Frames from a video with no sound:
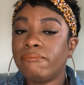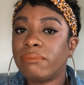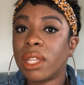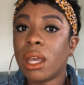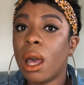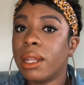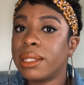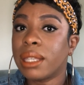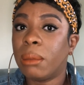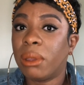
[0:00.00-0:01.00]
The call is
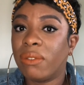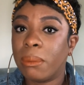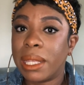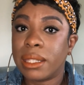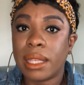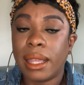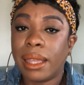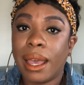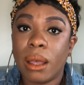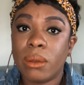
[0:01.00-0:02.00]
coming from inside the
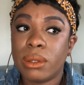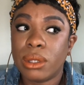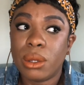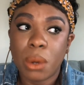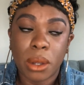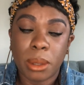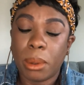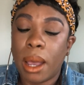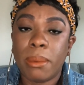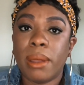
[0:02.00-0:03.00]
house. You are the
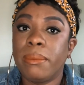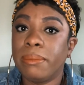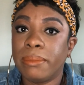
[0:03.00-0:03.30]
problem.